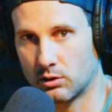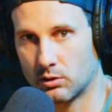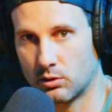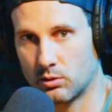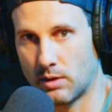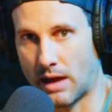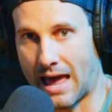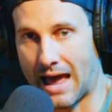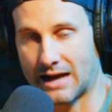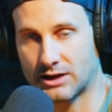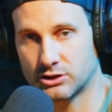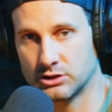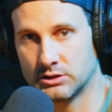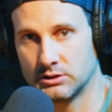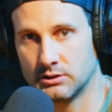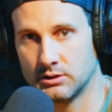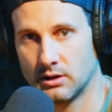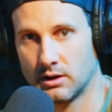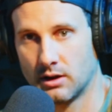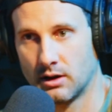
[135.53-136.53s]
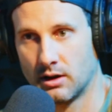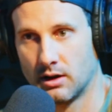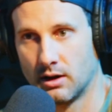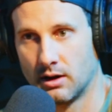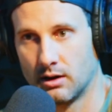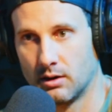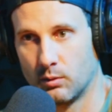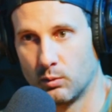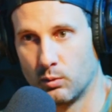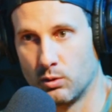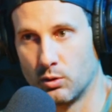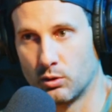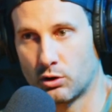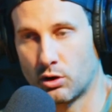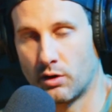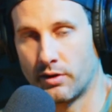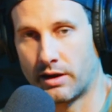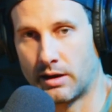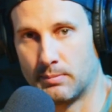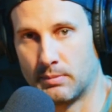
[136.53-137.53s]
action, we would call
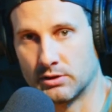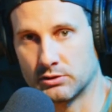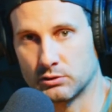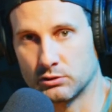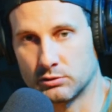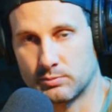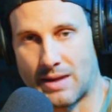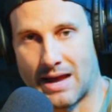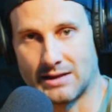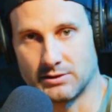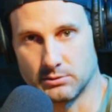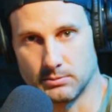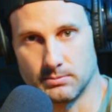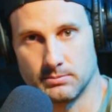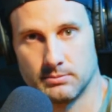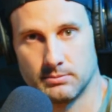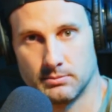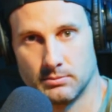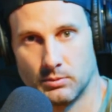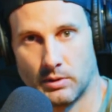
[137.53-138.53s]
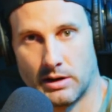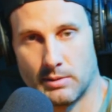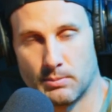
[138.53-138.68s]
that a muscle spasm, right?